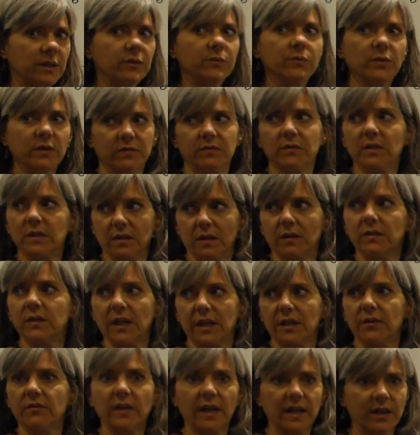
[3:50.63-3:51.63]
We've
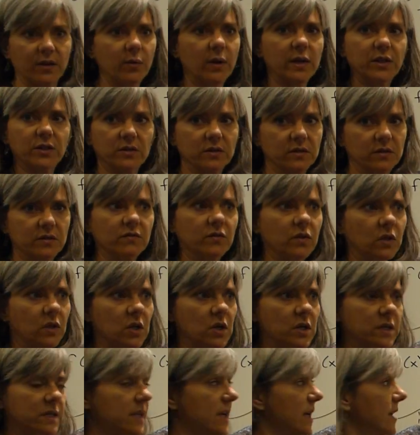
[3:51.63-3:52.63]
done evaluations for a
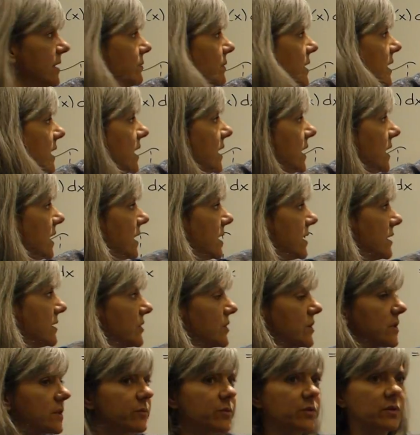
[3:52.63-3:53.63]
long time.
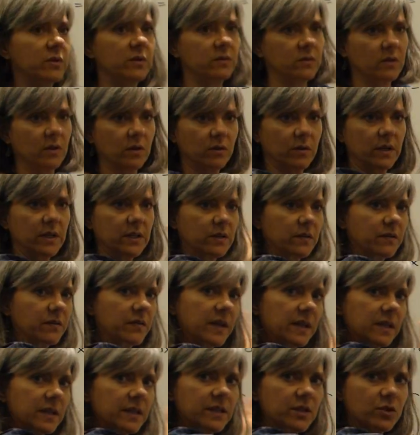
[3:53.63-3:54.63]
And so it's a
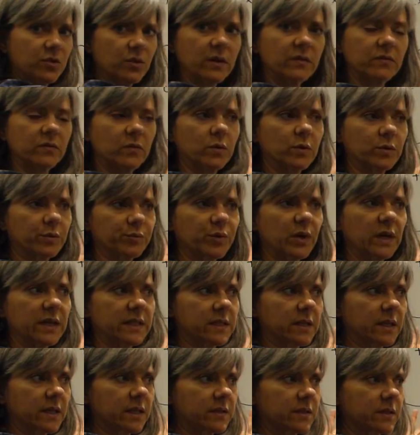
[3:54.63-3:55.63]
fairly straightforward
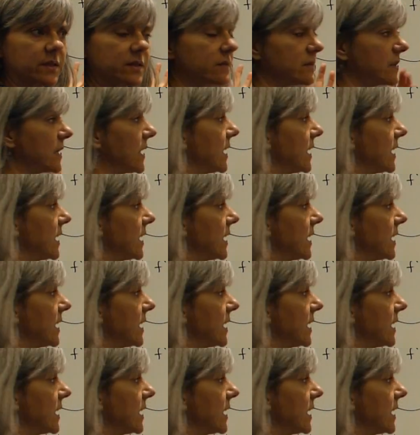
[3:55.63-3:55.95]
process.